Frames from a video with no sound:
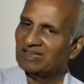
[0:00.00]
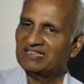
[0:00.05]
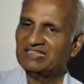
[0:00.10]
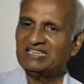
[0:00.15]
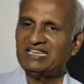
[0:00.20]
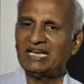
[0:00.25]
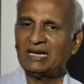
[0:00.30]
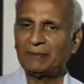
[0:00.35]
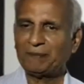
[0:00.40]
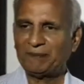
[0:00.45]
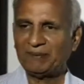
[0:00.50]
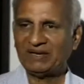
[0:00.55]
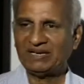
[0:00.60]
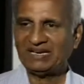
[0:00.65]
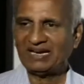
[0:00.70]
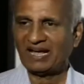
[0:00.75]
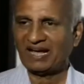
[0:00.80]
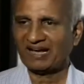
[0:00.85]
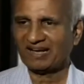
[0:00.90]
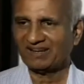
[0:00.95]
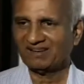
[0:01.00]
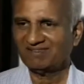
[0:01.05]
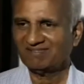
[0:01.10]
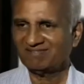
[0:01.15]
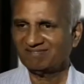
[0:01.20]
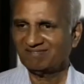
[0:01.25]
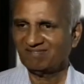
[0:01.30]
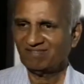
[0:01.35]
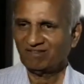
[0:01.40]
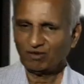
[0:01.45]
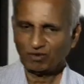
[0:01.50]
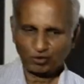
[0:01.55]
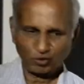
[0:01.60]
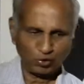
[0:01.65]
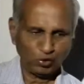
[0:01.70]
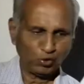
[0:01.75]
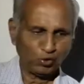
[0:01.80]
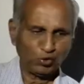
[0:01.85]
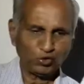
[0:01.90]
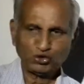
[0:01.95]
ear pinna
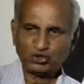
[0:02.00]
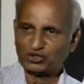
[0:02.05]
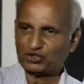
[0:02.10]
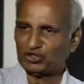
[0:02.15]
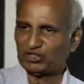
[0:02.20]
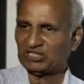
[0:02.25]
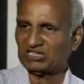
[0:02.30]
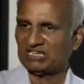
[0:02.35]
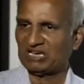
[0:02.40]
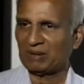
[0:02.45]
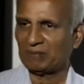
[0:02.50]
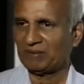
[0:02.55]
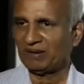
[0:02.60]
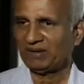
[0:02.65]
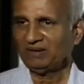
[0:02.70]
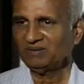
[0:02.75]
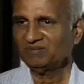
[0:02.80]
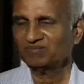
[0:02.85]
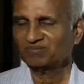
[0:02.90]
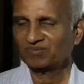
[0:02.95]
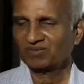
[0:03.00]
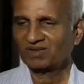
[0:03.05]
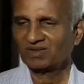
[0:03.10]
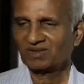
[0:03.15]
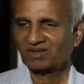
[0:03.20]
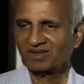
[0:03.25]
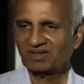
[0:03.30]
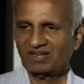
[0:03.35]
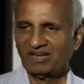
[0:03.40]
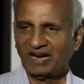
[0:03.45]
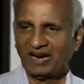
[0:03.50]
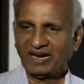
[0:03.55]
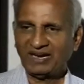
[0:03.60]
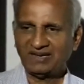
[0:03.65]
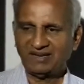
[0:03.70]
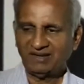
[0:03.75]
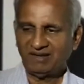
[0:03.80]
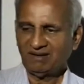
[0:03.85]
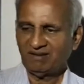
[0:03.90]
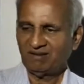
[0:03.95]
close to the table,
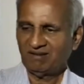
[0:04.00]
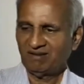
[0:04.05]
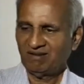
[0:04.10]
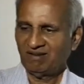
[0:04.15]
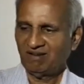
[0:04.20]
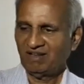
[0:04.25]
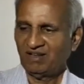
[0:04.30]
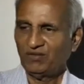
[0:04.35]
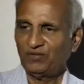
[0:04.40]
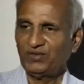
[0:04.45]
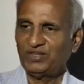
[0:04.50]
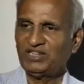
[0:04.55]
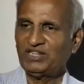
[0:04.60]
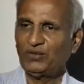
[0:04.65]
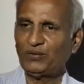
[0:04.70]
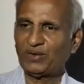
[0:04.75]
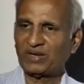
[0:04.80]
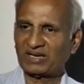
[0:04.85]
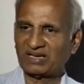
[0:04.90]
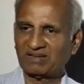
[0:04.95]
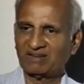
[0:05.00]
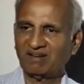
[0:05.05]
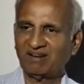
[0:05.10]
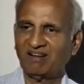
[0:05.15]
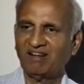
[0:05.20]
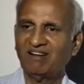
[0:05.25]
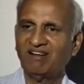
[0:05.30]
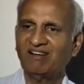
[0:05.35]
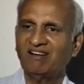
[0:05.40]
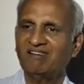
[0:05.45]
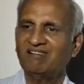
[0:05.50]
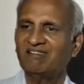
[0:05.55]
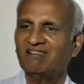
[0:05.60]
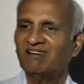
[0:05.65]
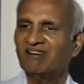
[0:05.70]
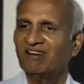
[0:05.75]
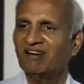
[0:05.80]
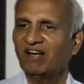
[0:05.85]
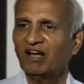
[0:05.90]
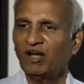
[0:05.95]
and with your
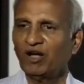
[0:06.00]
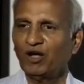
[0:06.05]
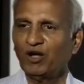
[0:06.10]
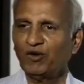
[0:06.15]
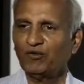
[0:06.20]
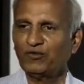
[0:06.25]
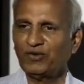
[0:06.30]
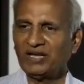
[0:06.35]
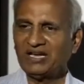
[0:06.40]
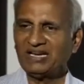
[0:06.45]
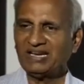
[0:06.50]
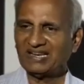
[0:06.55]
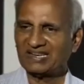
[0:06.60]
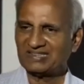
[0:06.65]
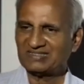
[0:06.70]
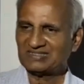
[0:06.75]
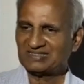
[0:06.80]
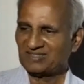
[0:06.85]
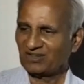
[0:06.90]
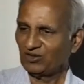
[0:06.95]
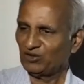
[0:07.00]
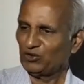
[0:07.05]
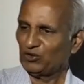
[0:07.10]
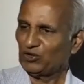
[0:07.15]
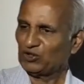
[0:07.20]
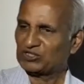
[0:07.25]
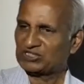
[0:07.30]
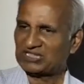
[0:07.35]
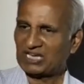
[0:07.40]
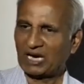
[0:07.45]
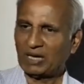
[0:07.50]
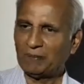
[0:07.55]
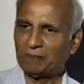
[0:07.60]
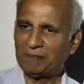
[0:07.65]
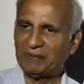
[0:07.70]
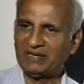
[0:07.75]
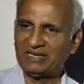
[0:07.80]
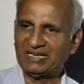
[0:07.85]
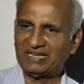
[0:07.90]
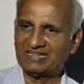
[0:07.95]
fingers you
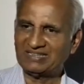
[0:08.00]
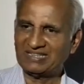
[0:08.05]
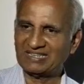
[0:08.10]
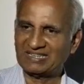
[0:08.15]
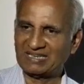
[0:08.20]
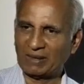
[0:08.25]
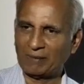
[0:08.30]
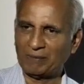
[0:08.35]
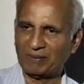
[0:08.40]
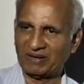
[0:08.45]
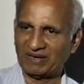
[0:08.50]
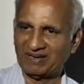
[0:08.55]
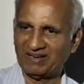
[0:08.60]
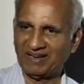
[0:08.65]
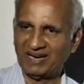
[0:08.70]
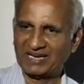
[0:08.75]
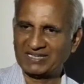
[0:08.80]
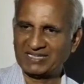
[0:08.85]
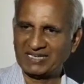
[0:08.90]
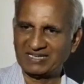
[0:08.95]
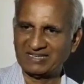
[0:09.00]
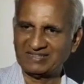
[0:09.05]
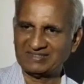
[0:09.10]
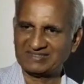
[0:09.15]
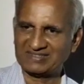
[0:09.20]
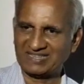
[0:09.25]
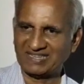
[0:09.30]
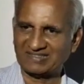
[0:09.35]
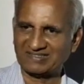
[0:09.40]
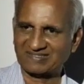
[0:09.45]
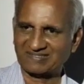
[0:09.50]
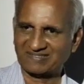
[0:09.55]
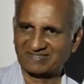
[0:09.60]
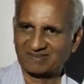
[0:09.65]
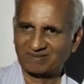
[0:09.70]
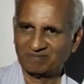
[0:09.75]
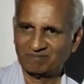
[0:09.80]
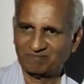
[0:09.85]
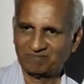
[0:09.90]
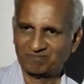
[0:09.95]
start beating the table at a distance.
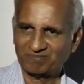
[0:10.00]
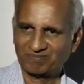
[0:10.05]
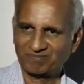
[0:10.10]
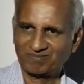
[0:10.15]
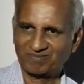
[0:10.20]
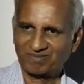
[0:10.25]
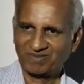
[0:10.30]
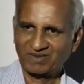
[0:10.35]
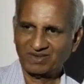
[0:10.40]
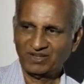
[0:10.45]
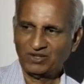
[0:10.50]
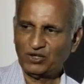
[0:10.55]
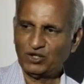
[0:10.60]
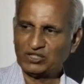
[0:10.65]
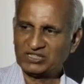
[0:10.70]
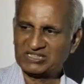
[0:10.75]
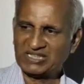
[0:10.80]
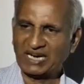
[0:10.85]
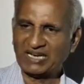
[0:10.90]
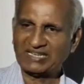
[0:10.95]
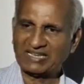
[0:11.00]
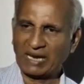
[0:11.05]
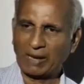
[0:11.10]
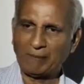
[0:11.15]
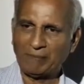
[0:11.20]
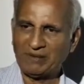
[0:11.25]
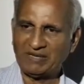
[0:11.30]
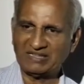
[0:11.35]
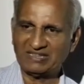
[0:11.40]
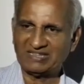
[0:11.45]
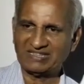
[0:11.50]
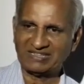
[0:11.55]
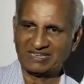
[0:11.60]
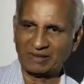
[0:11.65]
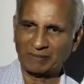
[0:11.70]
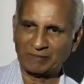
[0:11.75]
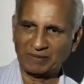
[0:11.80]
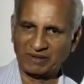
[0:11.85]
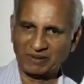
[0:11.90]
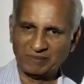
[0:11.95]
You start tapping the
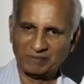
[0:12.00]
table.